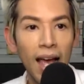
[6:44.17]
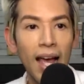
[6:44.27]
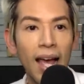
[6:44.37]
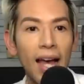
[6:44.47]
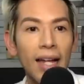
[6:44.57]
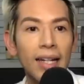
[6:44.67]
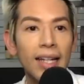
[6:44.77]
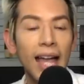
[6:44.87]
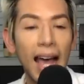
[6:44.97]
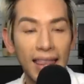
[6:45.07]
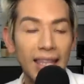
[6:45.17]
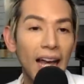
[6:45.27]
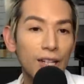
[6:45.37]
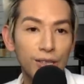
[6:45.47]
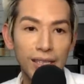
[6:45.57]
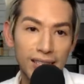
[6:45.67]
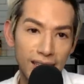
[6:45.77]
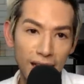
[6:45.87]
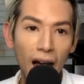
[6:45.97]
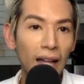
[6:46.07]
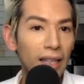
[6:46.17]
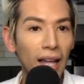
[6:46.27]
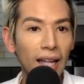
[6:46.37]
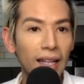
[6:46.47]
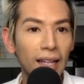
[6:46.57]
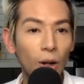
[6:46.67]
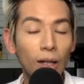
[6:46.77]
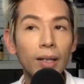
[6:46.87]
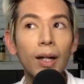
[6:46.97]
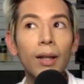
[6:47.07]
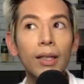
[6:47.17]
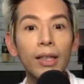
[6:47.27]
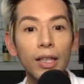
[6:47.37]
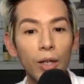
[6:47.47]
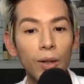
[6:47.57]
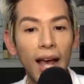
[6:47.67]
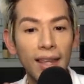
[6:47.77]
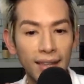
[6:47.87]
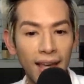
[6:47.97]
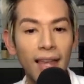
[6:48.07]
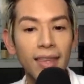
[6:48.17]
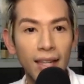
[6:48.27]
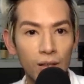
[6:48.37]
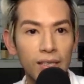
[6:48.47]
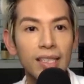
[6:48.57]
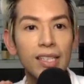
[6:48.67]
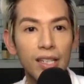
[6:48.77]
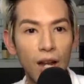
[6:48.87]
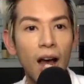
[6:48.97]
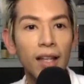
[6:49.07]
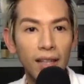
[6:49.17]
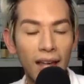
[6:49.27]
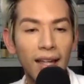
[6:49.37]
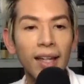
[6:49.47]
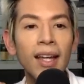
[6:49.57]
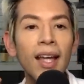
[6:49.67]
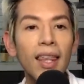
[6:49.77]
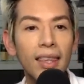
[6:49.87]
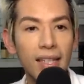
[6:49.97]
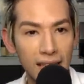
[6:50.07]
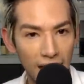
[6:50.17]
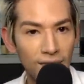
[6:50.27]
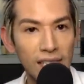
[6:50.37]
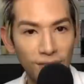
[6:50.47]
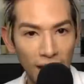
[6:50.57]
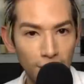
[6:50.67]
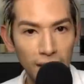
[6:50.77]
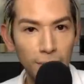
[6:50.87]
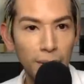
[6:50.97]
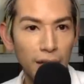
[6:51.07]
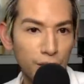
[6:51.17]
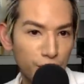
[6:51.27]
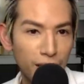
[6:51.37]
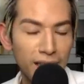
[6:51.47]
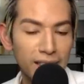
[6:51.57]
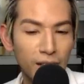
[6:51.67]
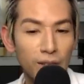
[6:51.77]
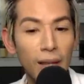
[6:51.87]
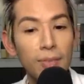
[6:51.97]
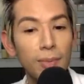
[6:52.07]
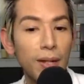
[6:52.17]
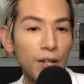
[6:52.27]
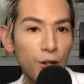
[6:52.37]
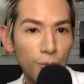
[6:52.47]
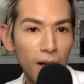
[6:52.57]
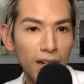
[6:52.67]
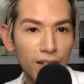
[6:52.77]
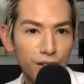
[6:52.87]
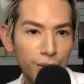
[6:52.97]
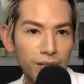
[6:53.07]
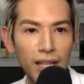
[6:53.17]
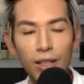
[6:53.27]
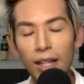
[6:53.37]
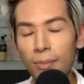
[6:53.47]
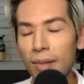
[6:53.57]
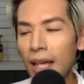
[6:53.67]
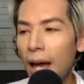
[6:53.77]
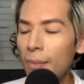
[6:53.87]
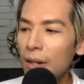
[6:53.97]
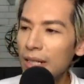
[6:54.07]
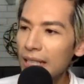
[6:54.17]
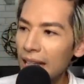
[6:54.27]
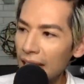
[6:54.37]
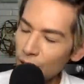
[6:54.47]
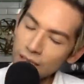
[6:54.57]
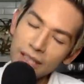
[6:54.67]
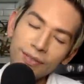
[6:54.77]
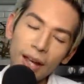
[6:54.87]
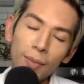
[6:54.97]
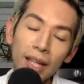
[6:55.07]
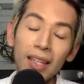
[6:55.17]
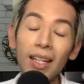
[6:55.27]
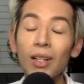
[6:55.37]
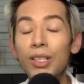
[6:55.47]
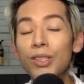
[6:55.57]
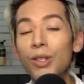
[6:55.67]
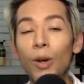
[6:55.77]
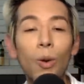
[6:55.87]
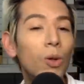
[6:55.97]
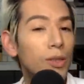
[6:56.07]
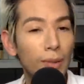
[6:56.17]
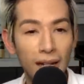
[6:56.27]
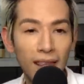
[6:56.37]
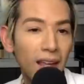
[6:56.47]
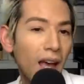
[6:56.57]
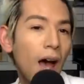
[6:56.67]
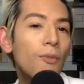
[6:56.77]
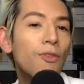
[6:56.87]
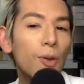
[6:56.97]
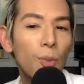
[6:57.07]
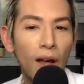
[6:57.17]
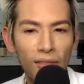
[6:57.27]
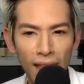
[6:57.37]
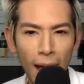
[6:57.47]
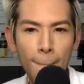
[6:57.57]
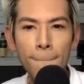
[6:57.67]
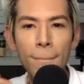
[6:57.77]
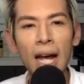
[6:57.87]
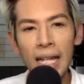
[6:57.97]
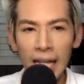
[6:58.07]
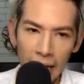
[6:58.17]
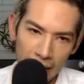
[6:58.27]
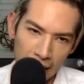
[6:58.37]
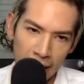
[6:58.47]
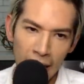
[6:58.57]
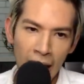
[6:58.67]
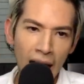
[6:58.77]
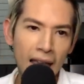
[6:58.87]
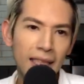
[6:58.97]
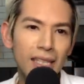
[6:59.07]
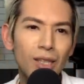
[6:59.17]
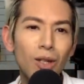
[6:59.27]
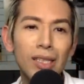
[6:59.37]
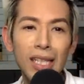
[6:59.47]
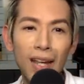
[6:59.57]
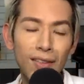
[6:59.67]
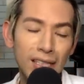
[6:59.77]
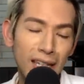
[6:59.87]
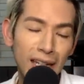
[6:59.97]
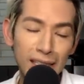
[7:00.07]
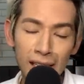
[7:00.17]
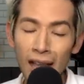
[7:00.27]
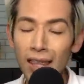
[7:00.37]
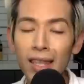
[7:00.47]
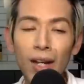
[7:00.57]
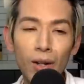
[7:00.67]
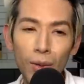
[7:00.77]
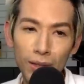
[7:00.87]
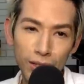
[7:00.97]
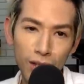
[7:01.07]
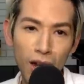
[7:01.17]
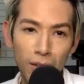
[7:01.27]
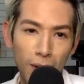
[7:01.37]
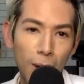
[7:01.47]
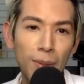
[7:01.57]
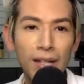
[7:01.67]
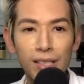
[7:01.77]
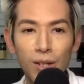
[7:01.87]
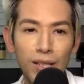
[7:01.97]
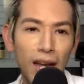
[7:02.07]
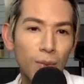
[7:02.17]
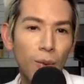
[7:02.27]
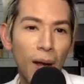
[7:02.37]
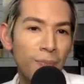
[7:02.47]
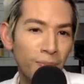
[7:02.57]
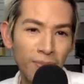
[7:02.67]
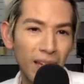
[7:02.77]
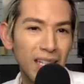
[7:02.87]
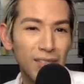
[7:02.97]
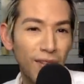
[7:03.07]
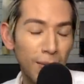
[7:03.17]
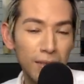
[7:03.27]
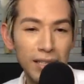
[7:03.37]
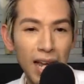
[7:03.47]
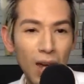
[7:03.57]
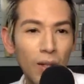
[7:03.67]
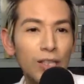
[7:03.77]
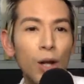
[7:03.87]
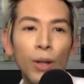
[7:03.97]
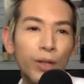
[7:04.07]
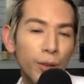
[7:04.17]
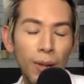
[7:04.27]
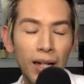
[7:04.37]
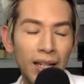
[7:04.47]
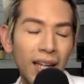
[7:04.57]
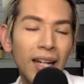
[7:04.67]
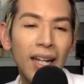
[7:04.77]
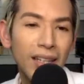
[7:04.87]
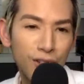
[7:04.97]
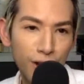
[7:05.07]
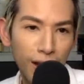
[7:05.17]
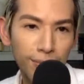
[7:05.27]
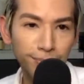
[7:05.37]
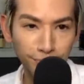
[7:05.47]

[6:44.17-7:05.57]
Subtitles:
And Kathy actually did not like, or little Kathy Hilton did not like the Davis family because she considered them to be new money. And she was like, look at me, I'm married to the Hilton family and the Hiltons are old money. They come from wealth. They got money, honey. And these little Davis kids, they don't know what they're talking about because their dad, what? He's famous now. It's all new money. It ain't shit.